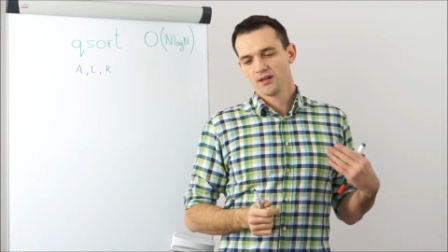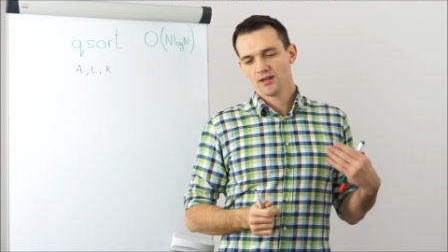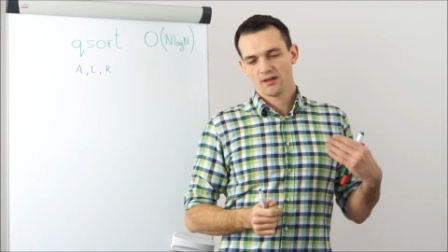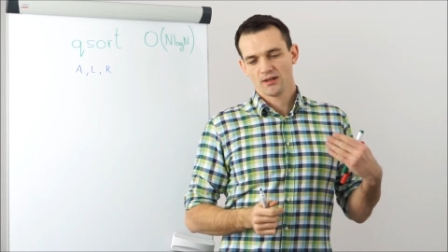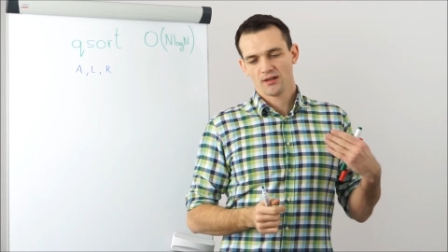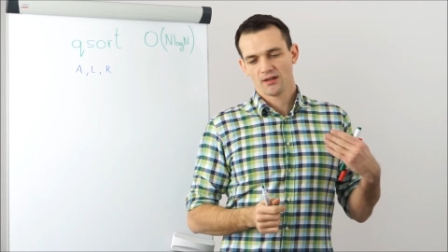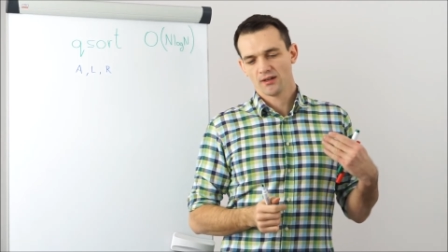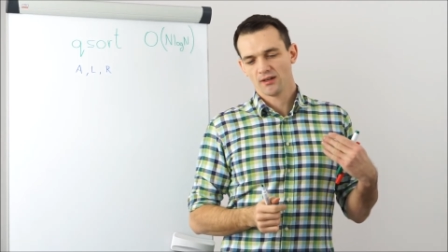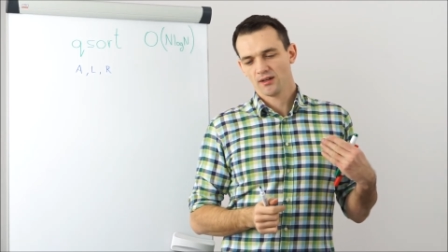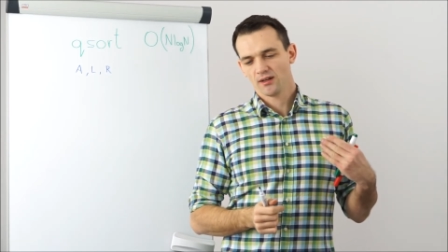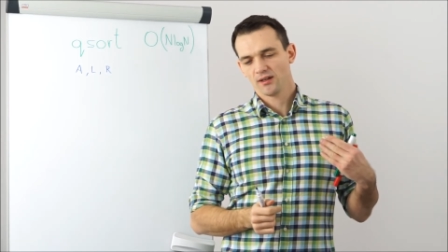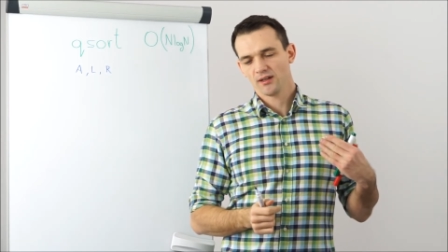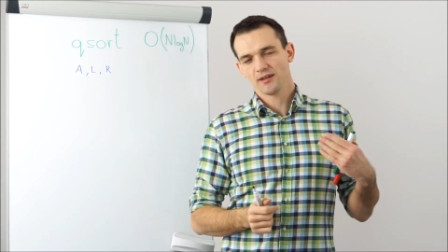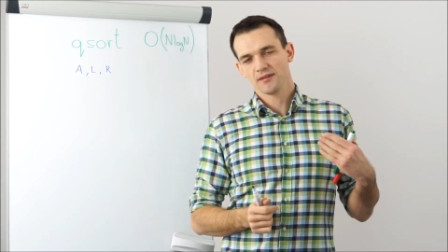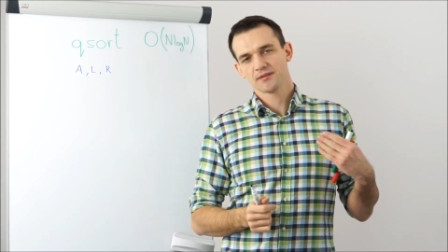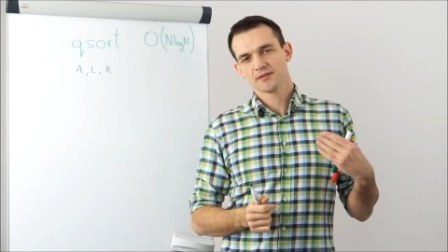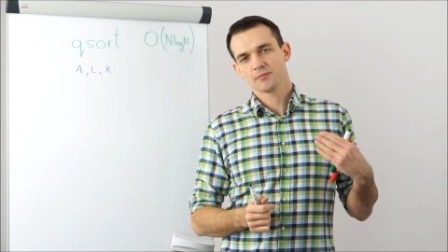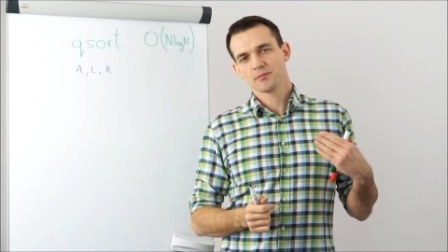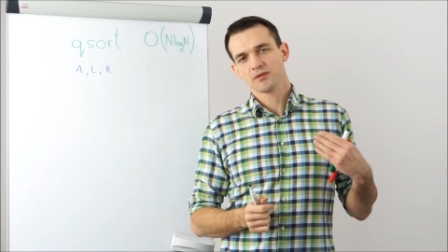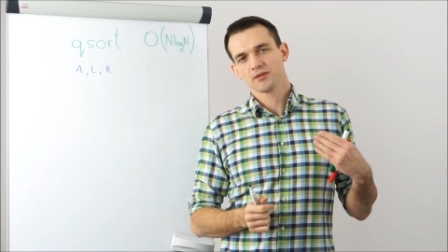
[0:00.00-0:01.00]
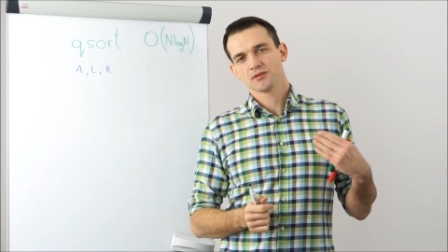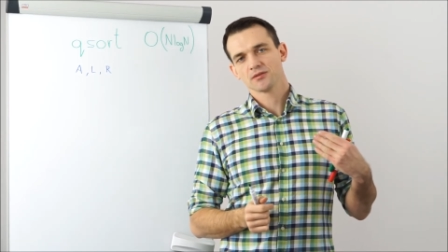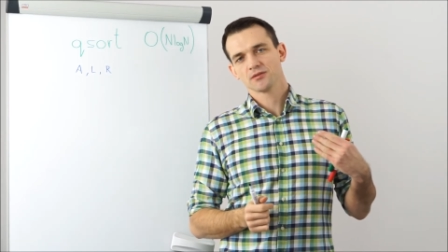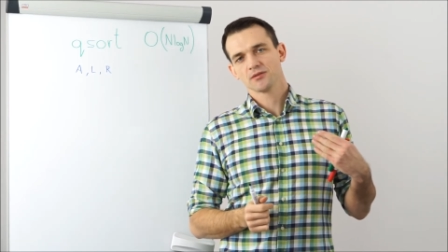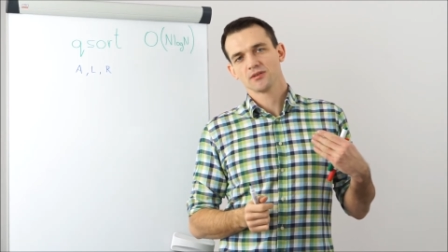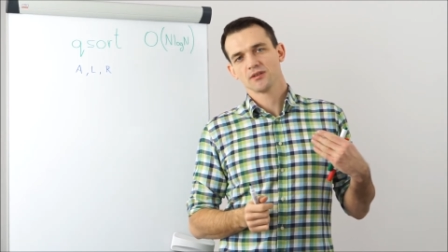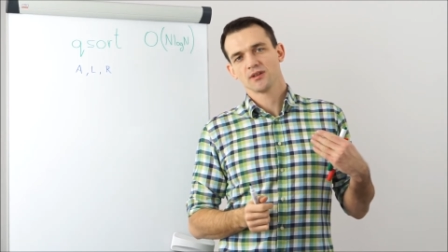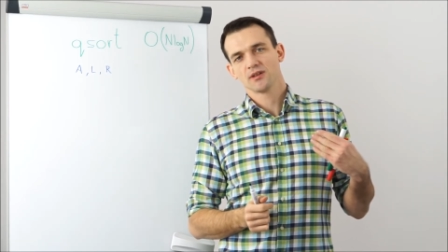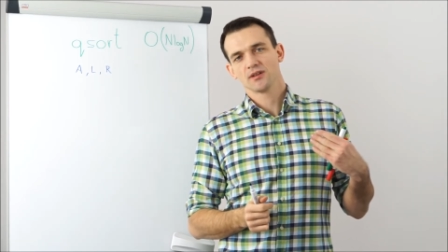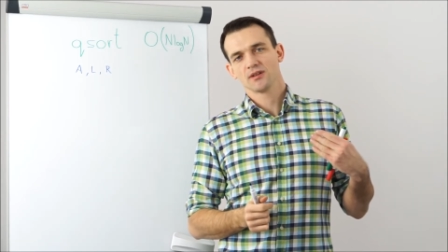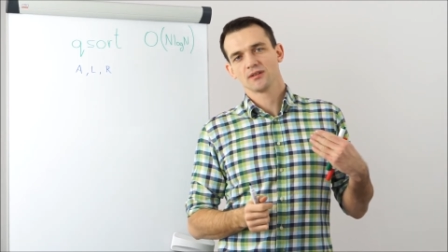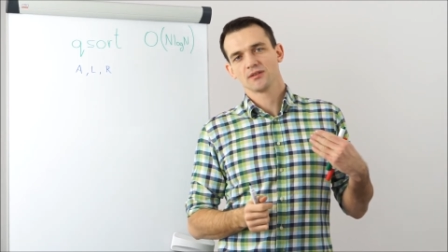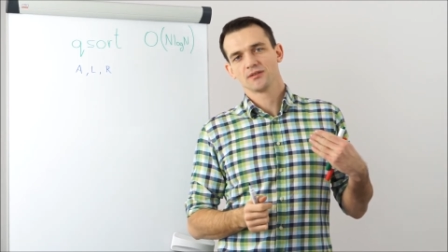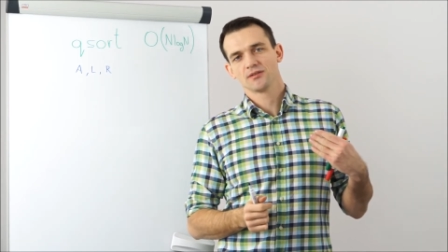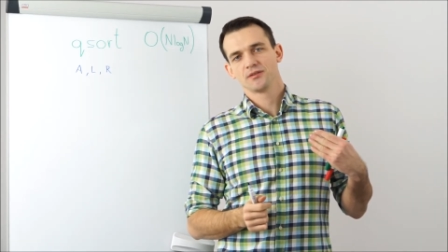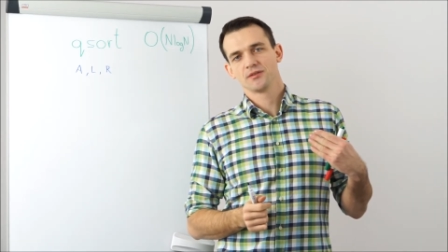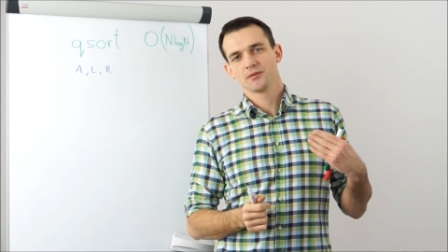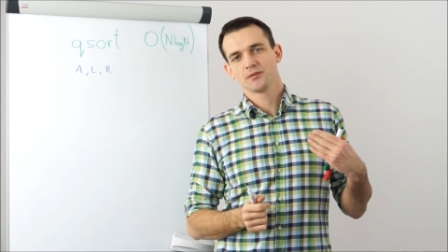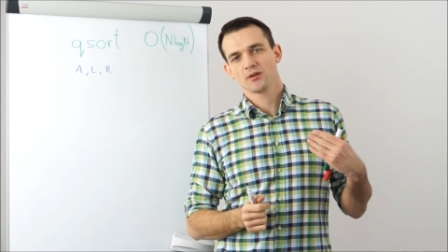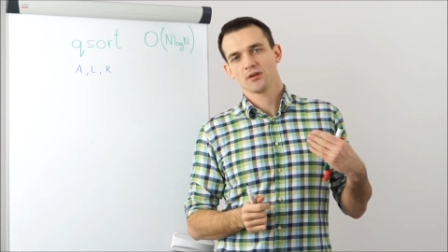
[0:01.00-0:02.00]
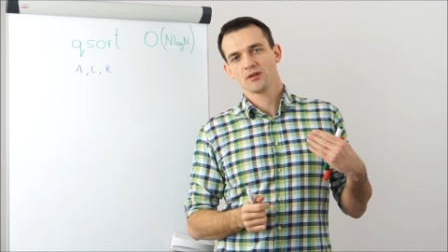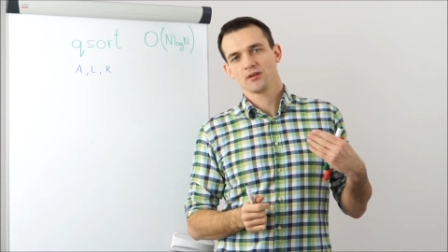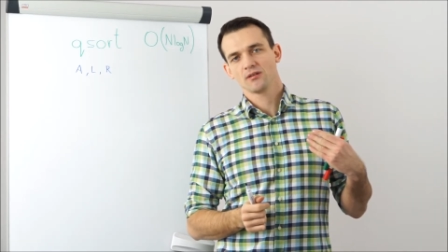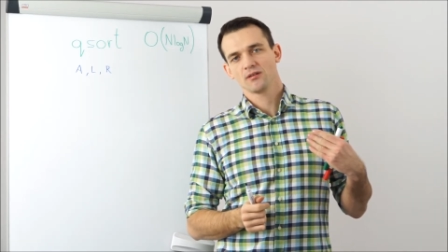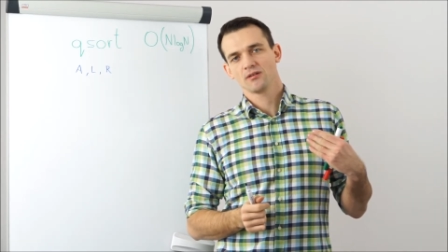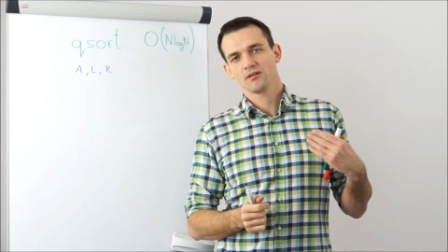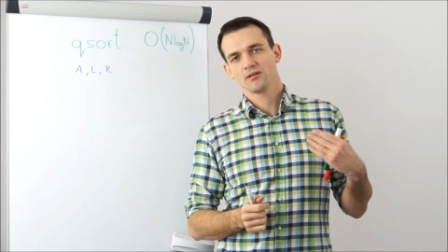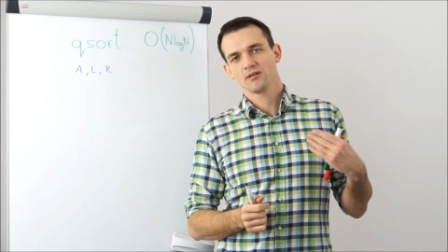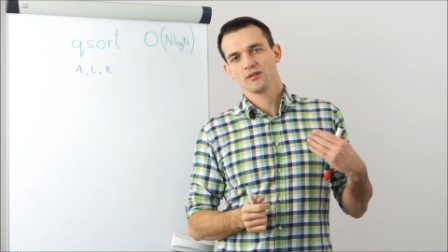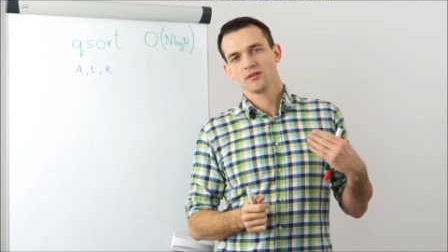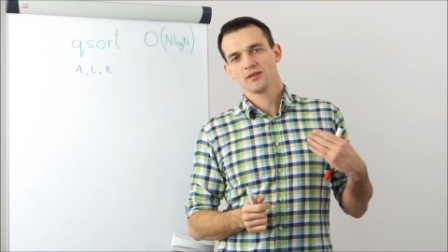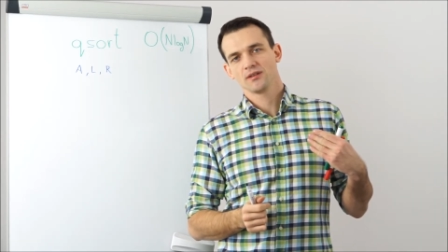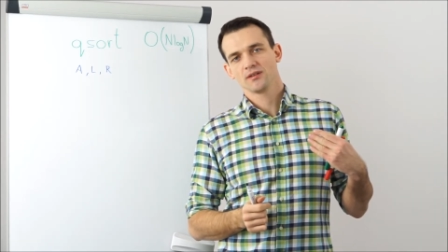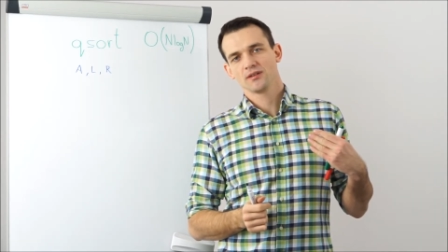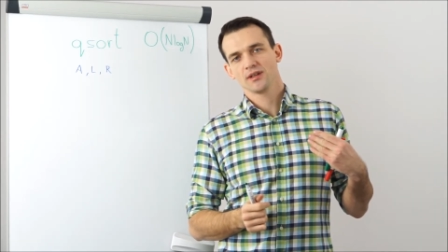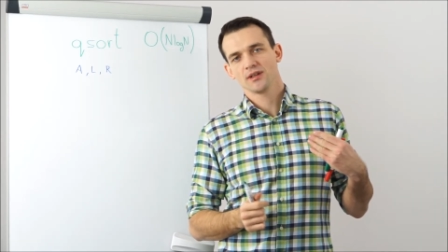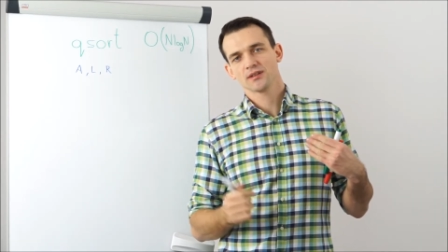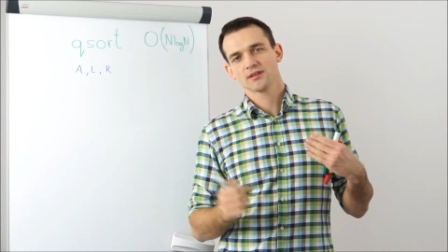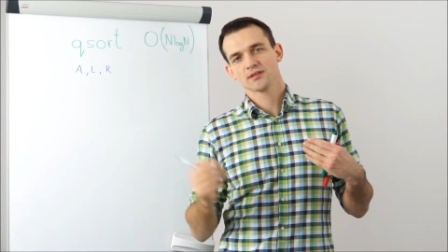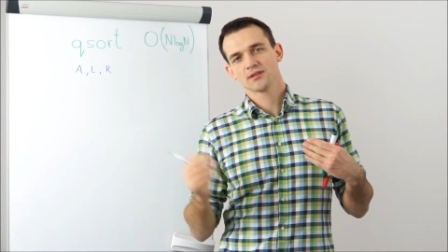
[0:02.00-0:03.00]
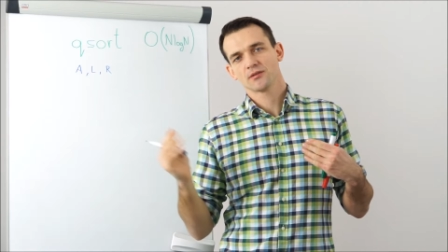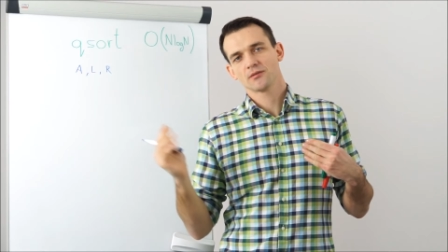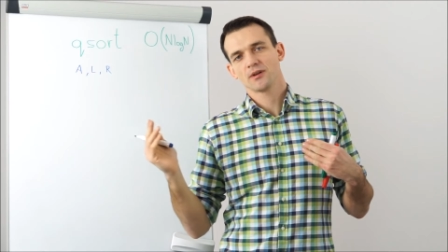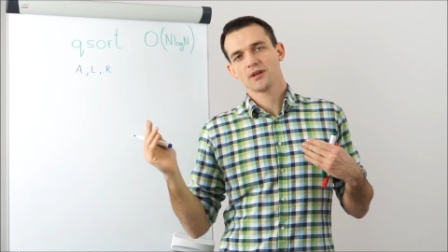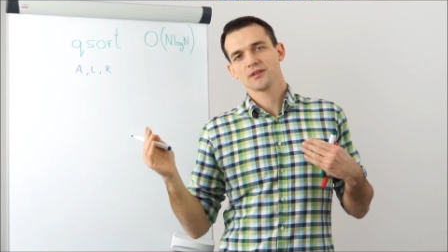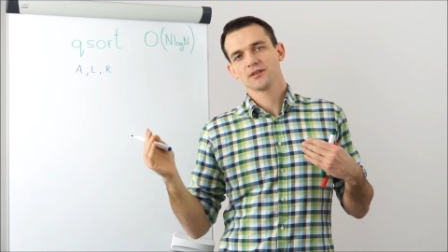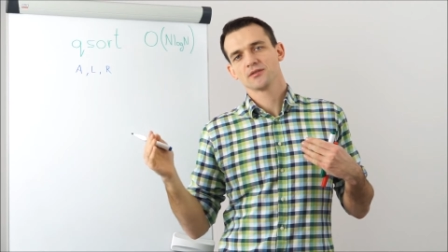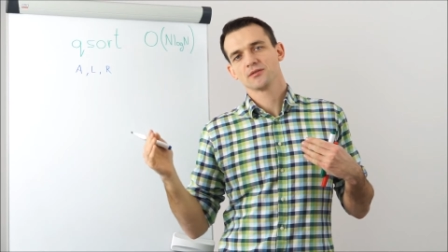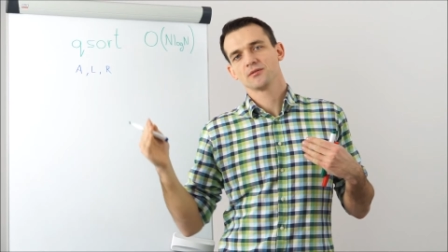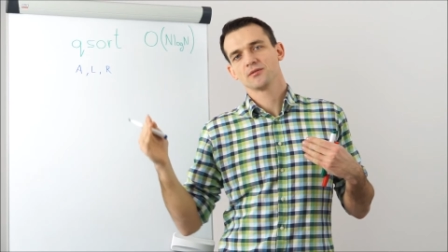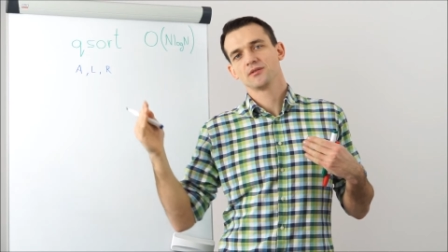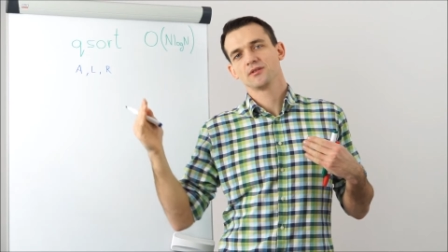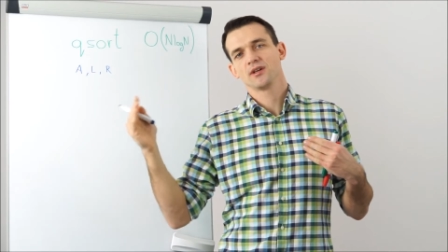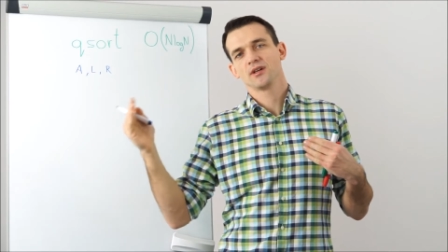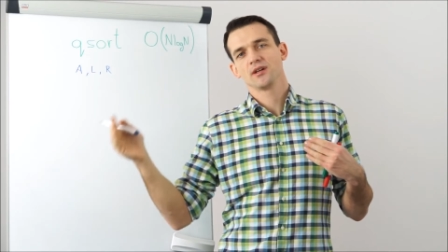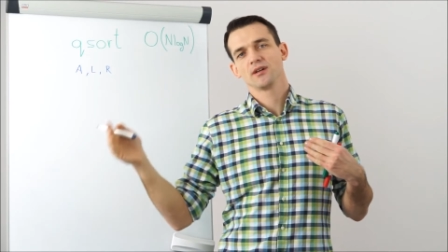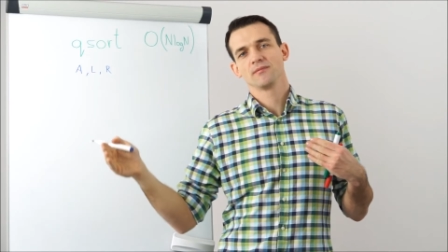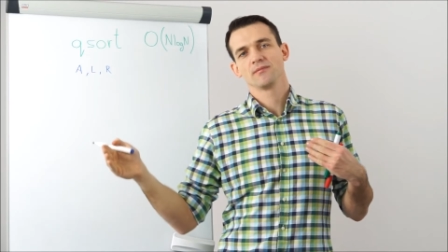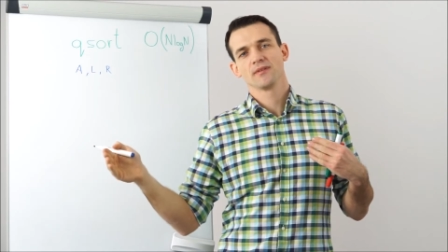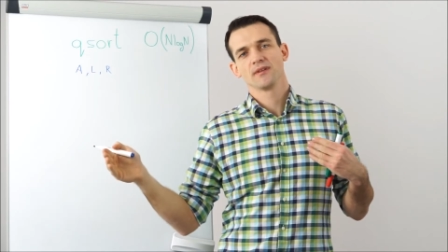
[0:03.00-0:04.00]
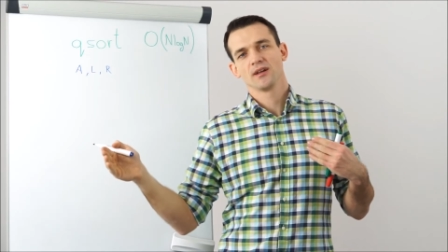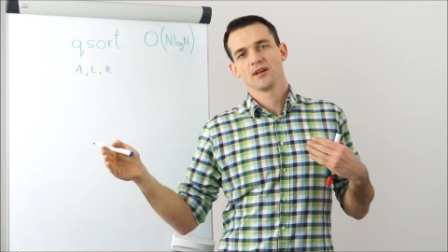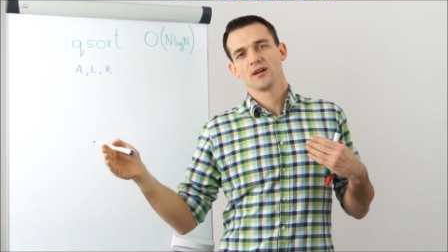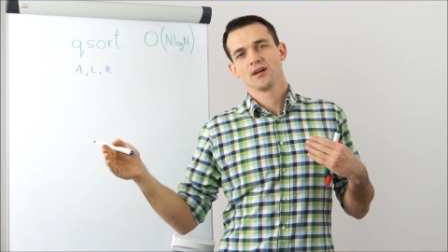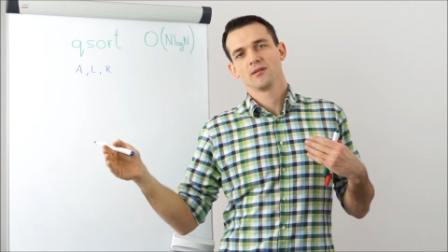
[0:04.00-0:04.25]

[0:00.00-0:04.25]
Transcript: left points to the 0 index, right to the